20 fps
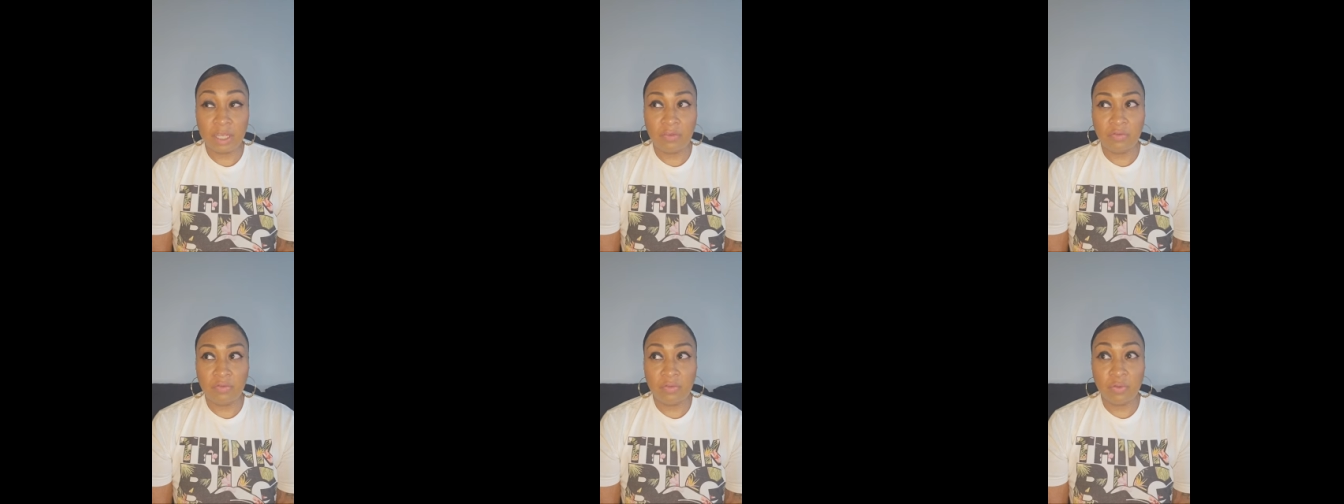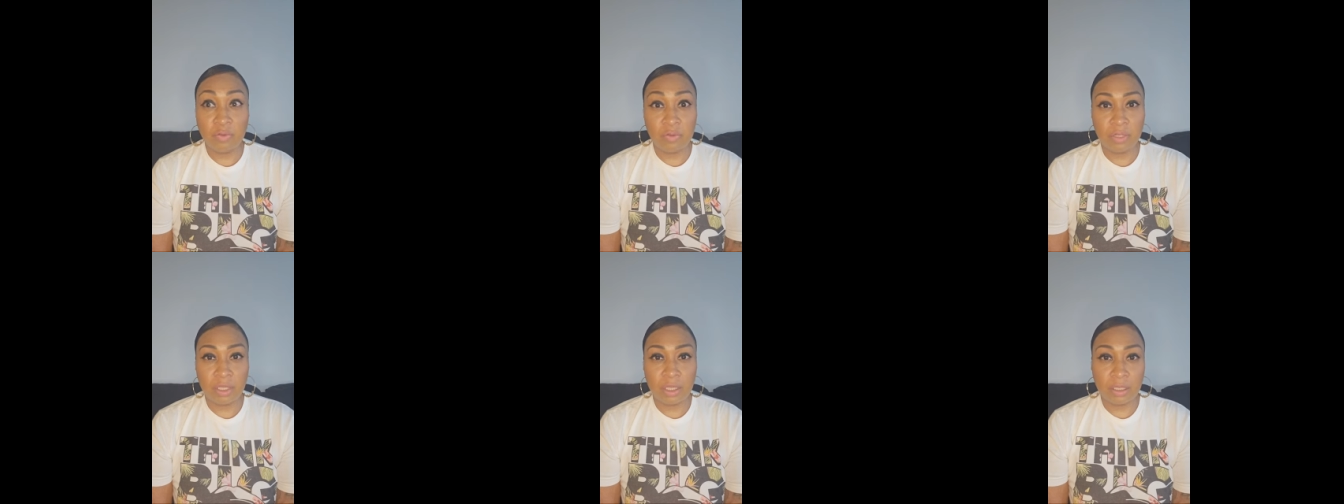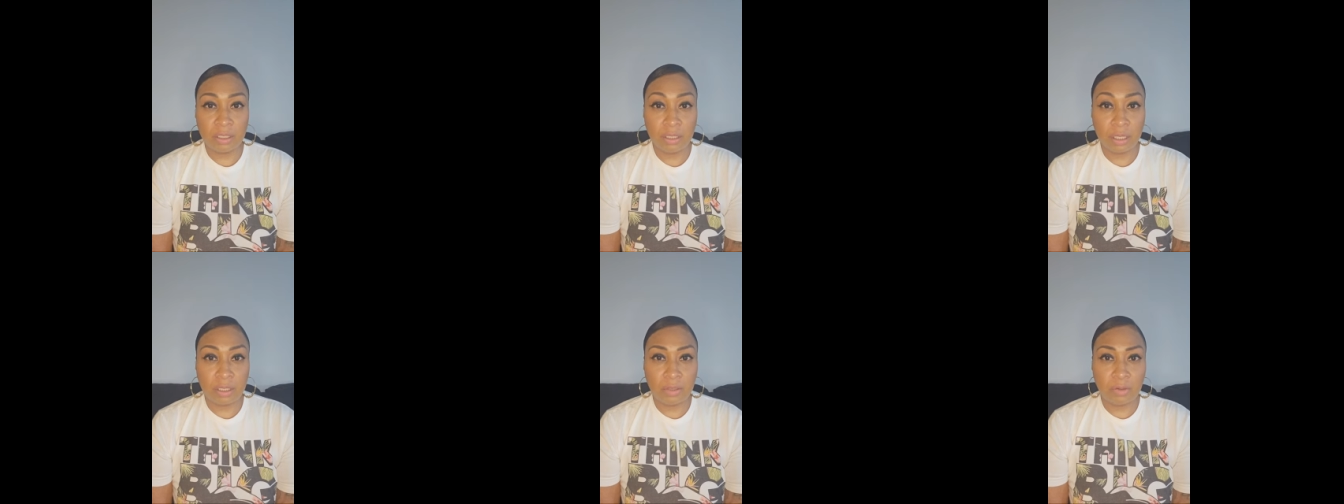if you
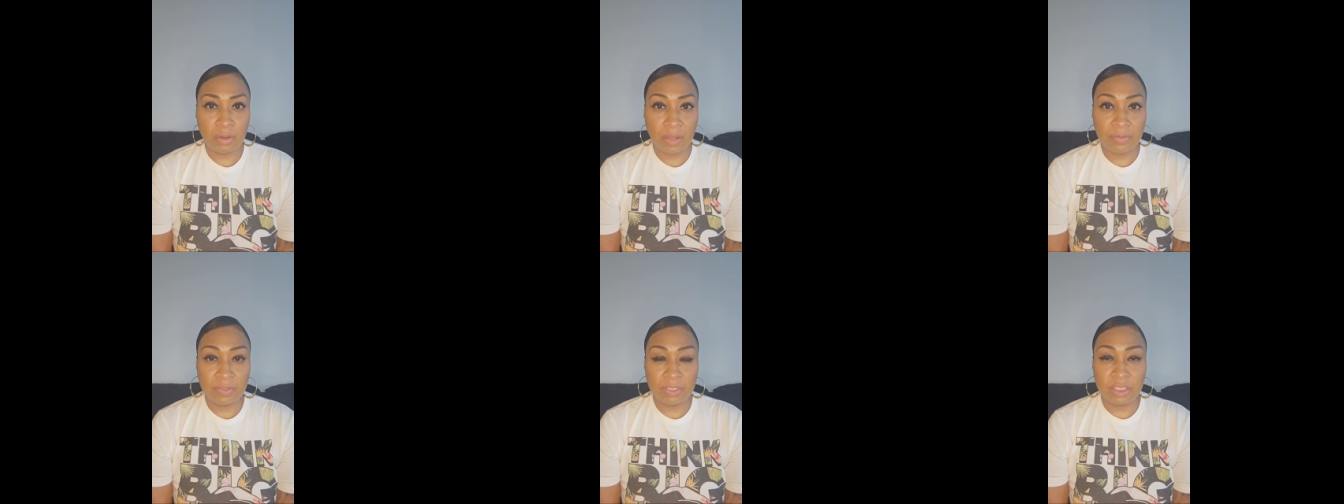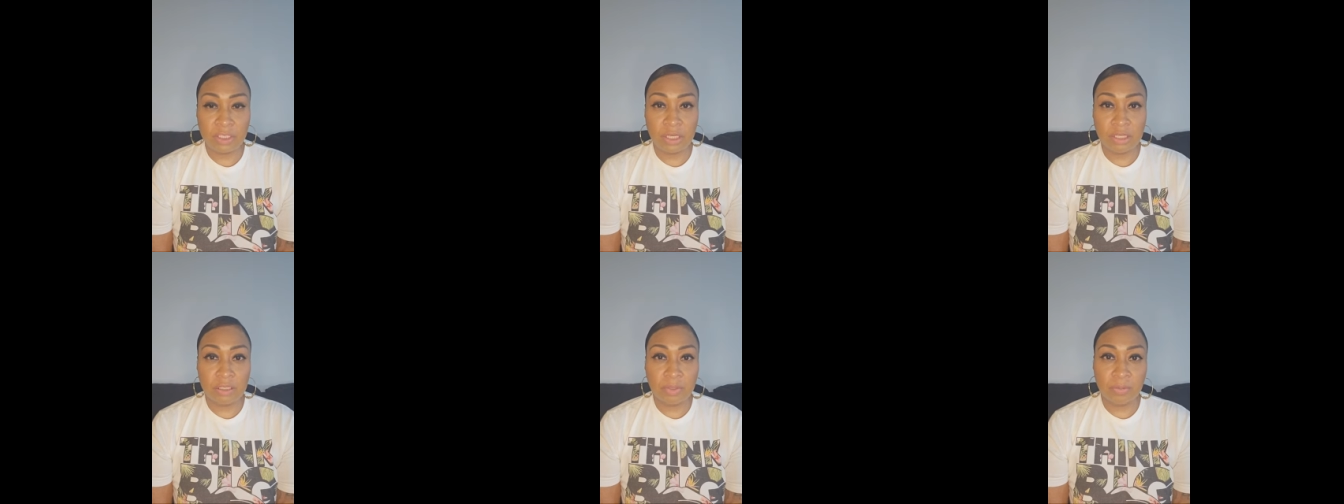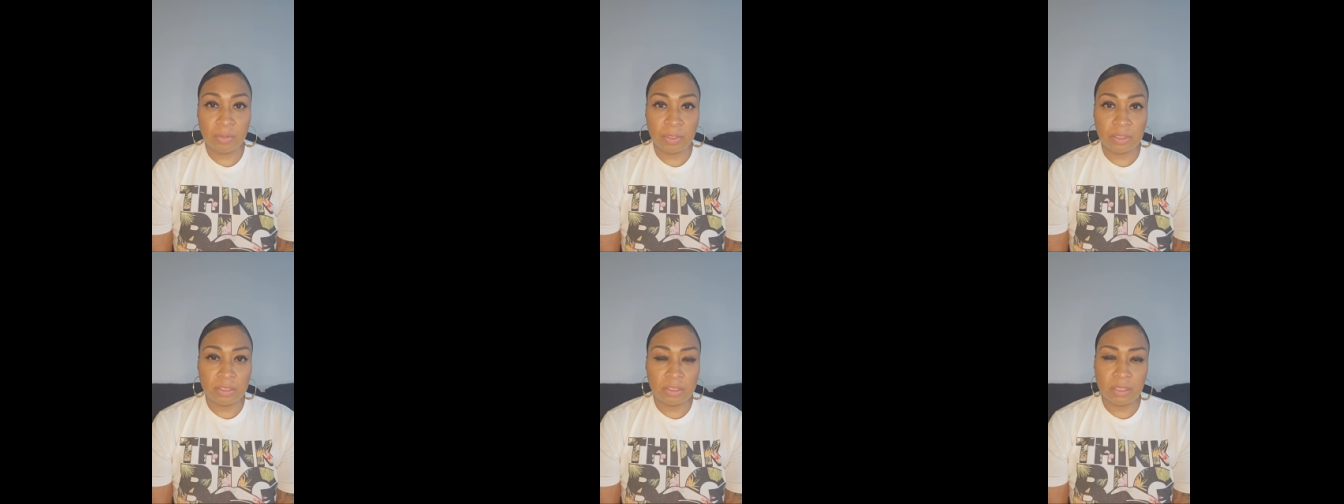think that you have to change a
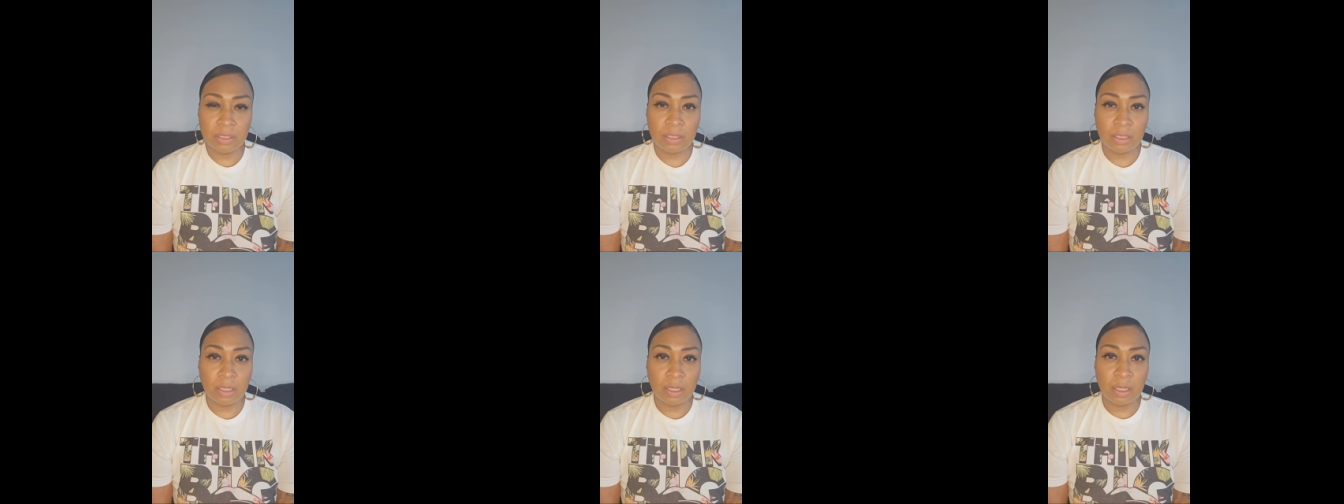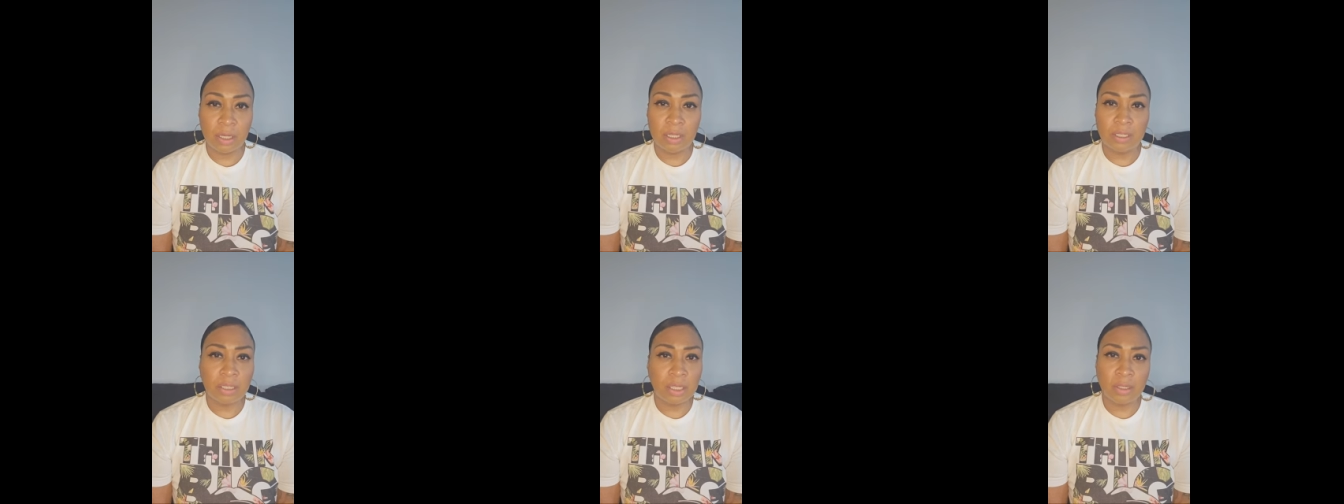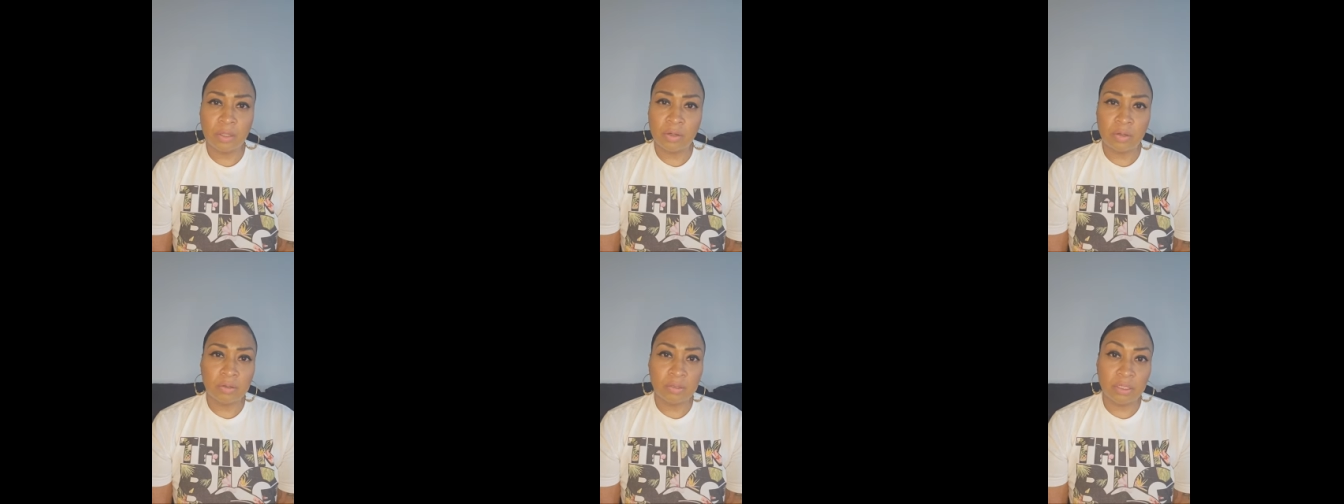person, then
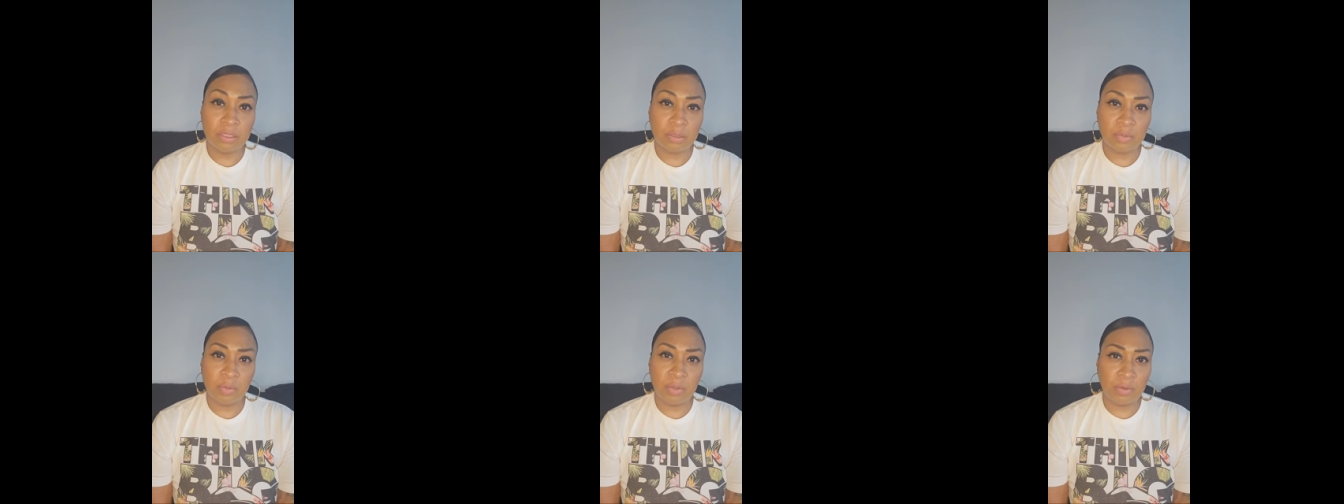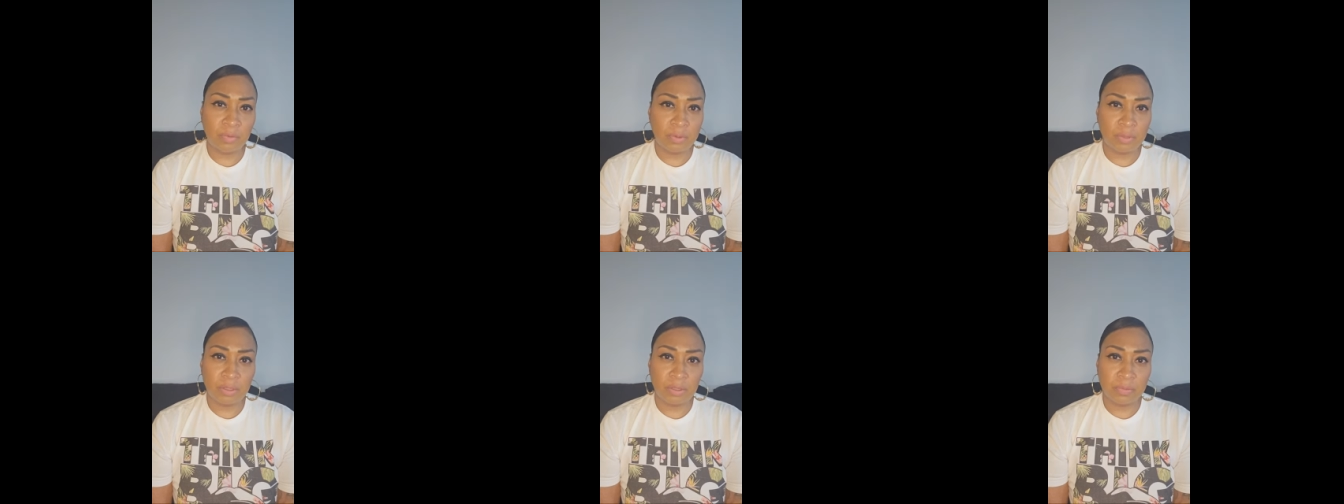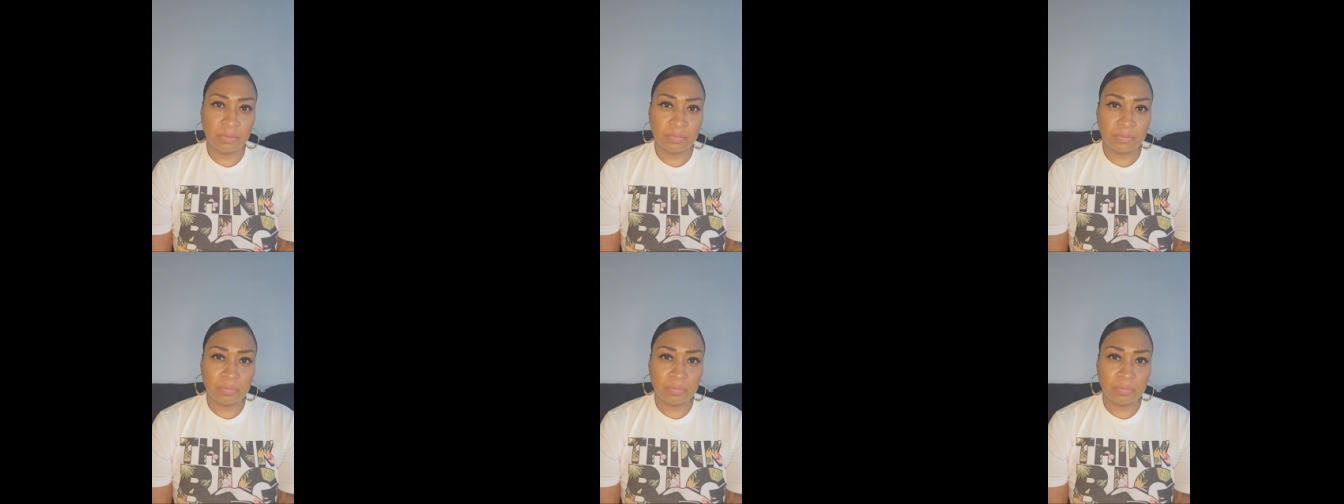you don't need to be with them.